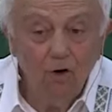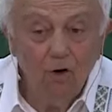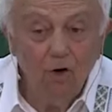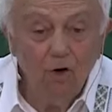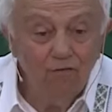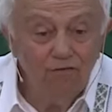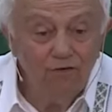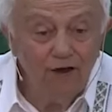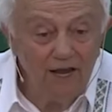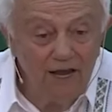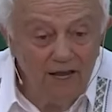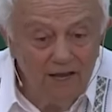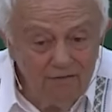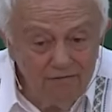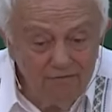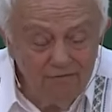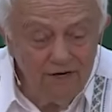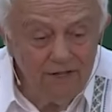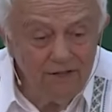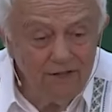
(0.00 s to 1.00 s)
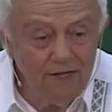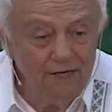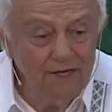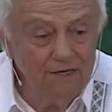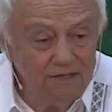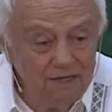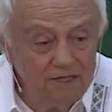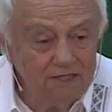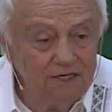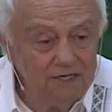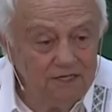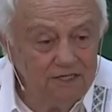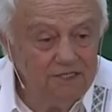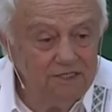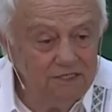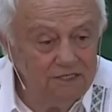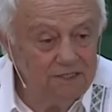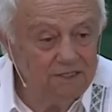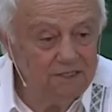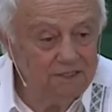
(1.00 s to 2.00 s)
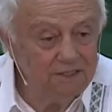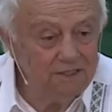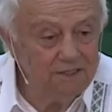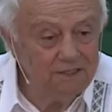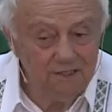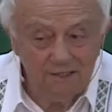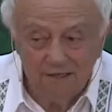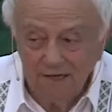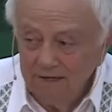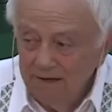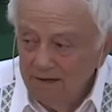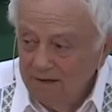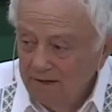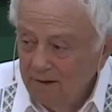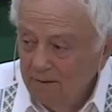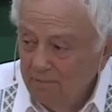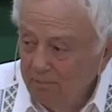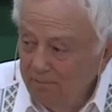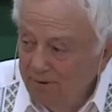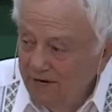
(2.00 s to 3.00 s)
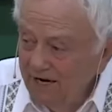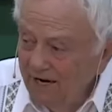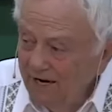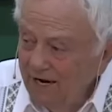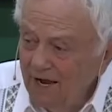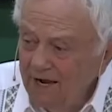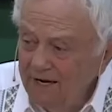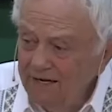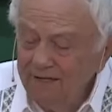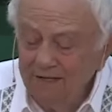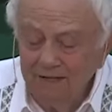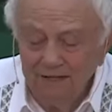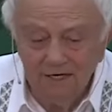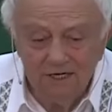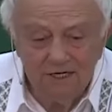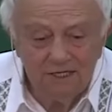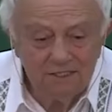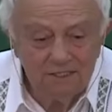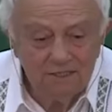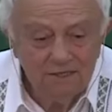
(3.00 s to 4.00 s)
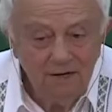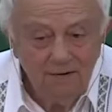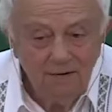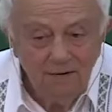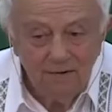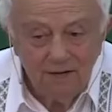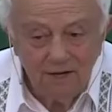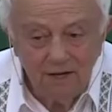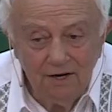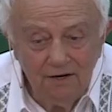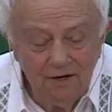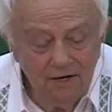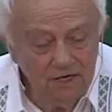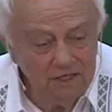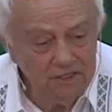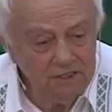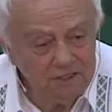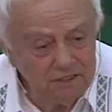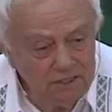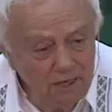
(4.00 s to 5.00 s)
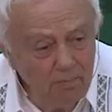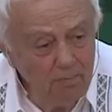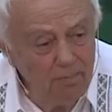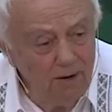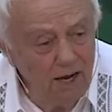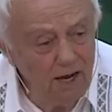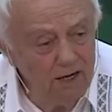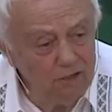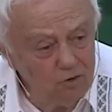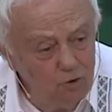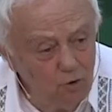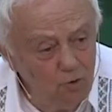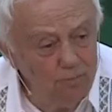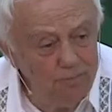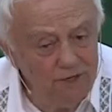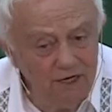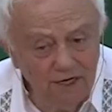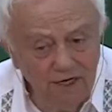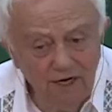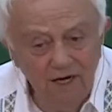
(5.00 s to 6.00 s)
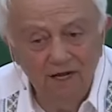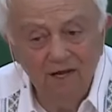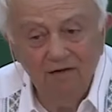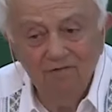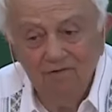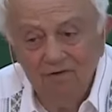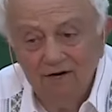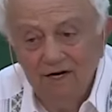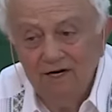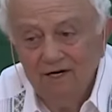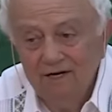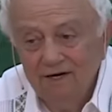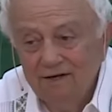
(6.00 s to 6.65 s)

of everything that exists behind this in the subatomic level.